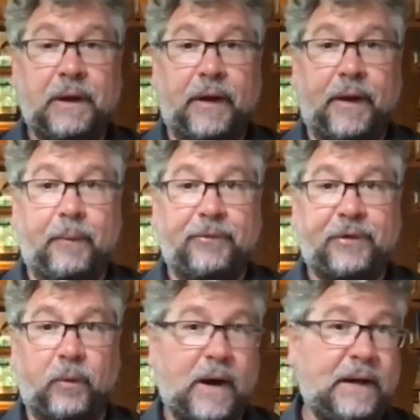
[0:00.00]
Um, so
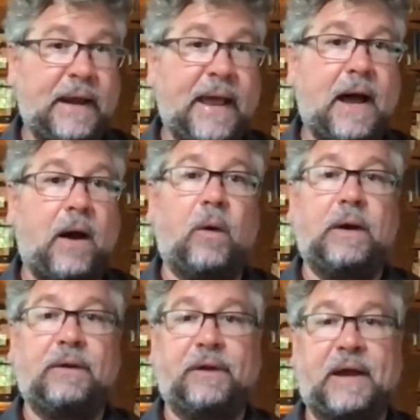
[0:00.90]
right now,
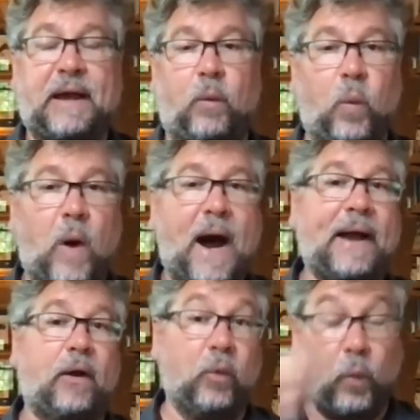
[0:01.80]
in the kind of
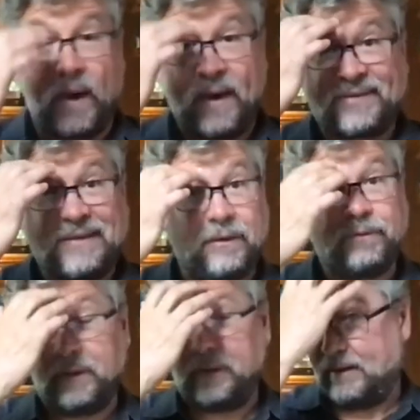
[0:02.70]
wild west
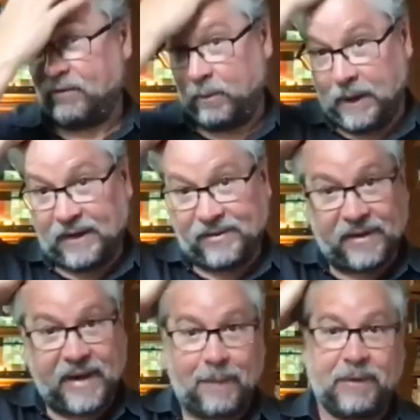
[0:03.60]
of everybody's
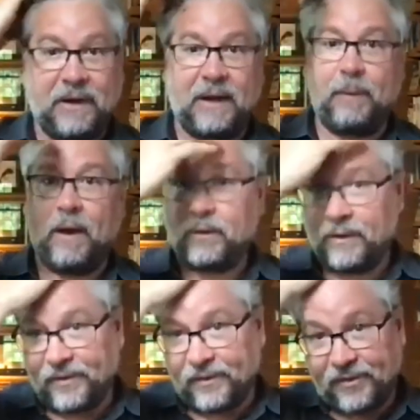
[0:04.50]
adopting ML
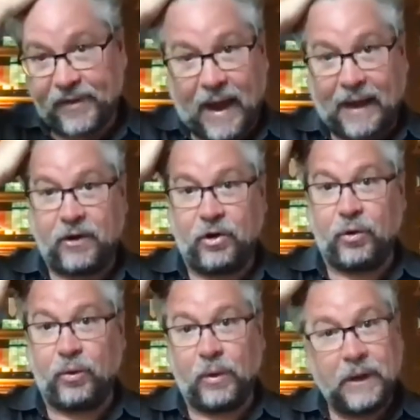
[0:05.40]
because it's the hot
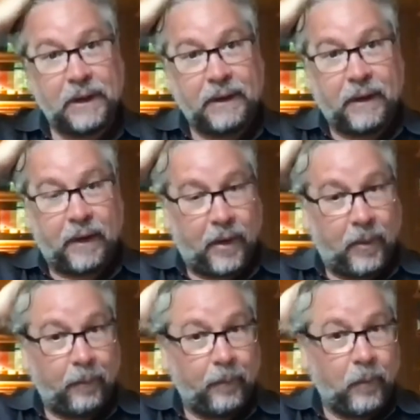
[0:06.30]
new,
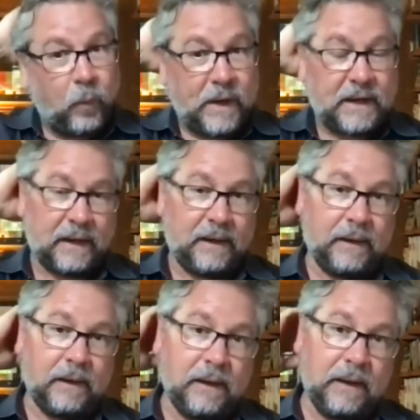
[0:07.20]
um, we
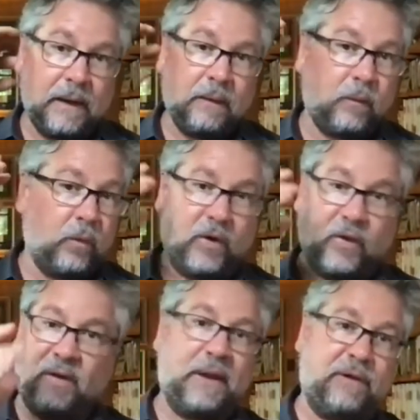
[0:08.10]
can really
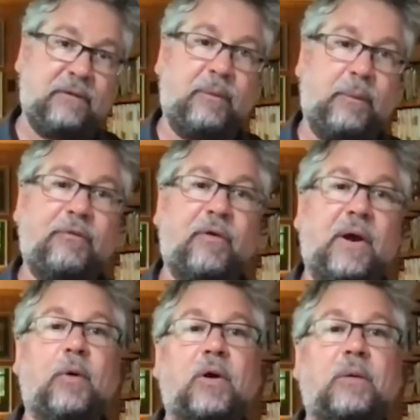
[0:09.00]
benefit from a
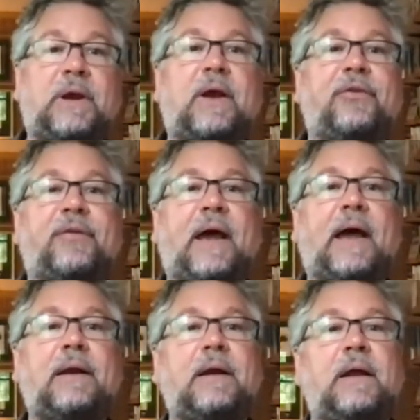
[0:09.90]
framework because of
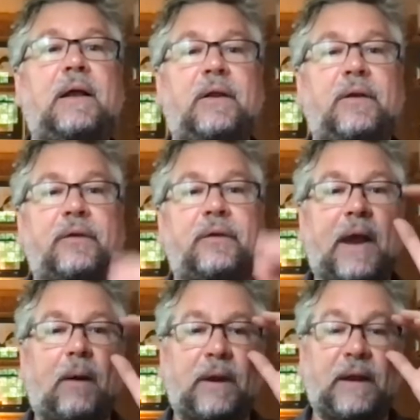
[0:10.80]
that.
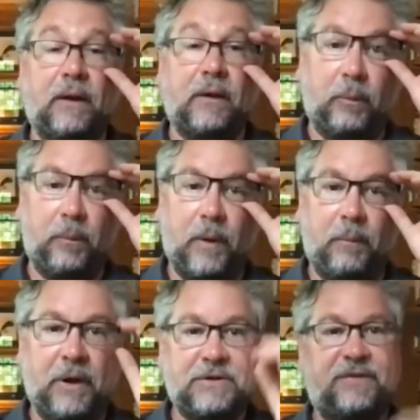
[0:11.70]
Now we're getting a little a
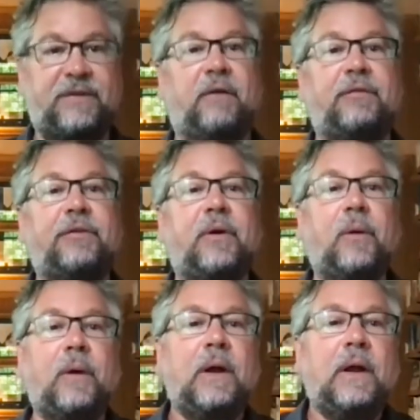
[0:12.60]
bunch of stuff. So